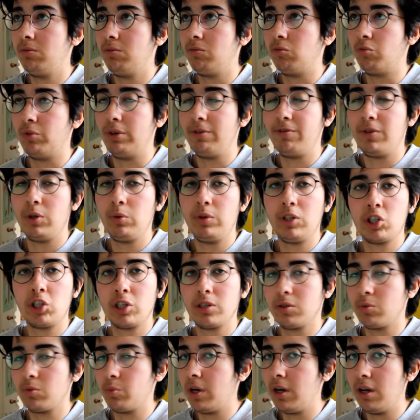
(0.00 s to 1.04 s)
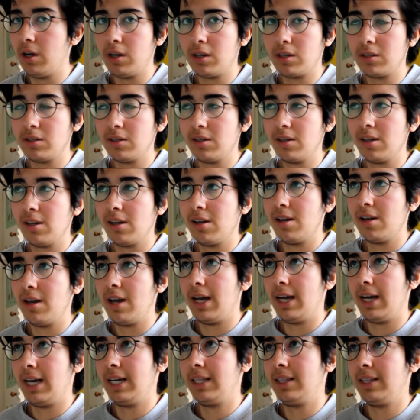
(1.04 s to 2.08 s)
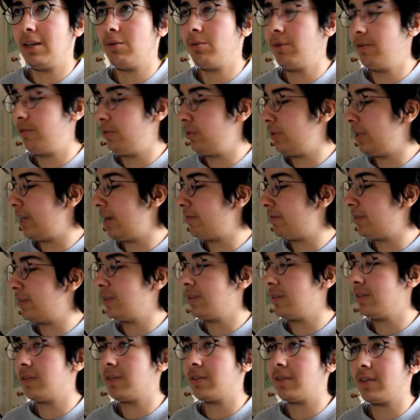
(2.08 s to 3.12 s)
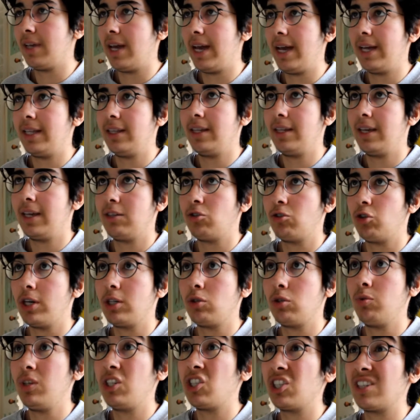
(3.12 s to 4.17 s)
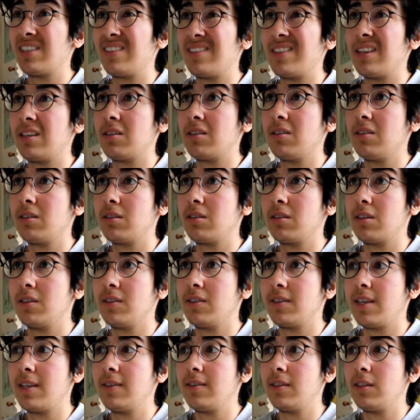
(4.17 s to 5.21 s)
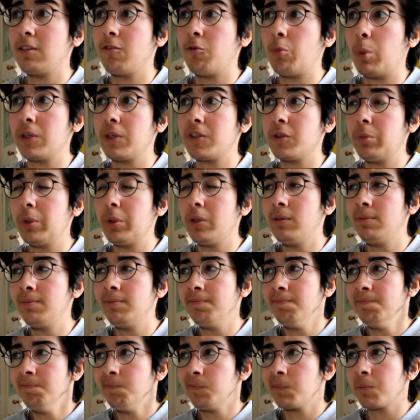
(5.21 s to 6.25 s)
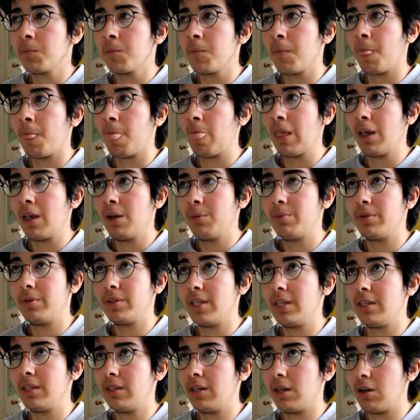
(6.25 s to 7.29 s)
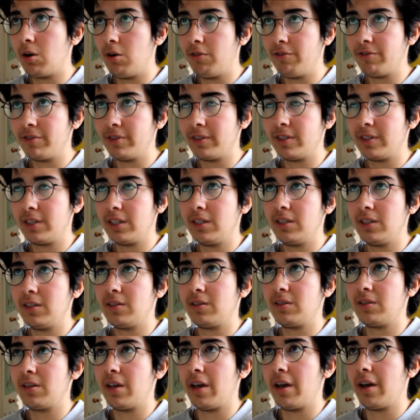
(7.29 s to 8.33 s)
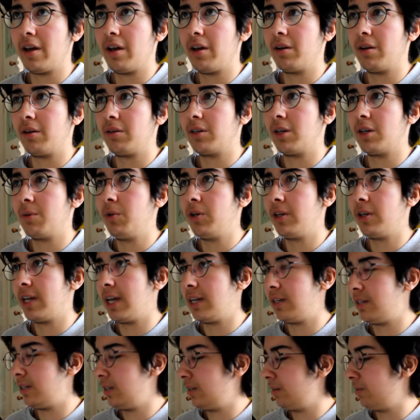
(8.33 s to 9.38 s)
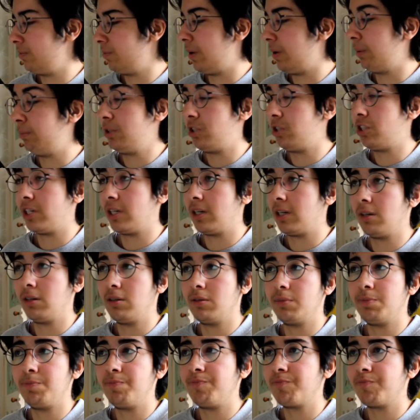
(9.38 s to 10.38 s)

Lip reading: review each other's work, and they review the evidence, and they try to reach a consensus if possible. Presenting at conferences, communicating, publishing.